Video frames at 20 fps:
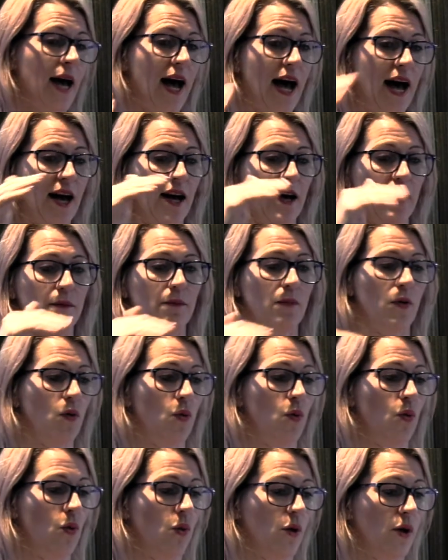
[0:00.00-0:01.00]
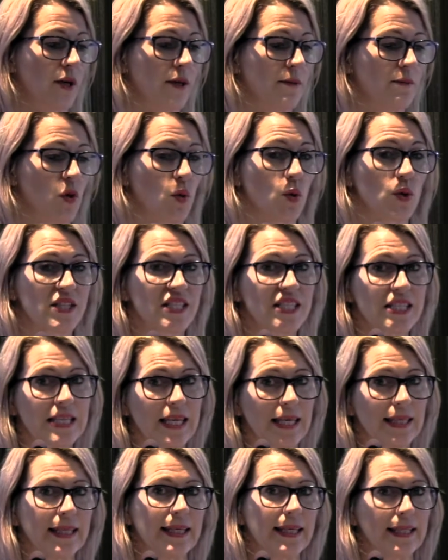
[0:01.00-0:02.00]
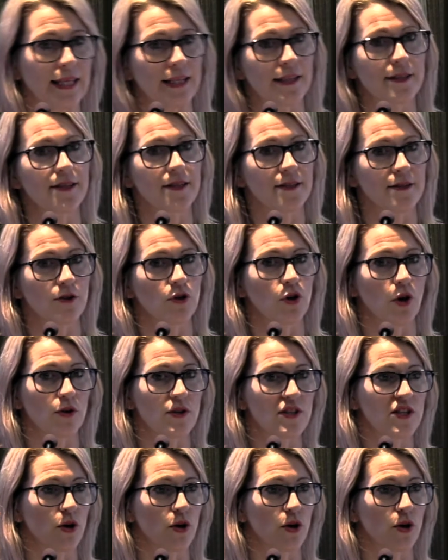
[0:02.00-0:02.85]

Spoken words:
or skinniness.